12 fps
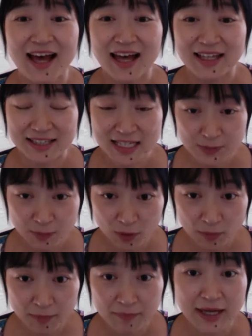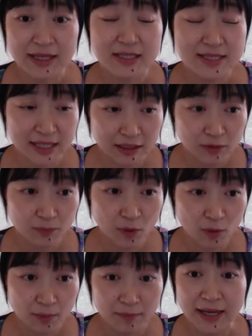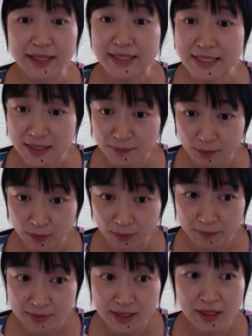This problem and the second problem are easy problems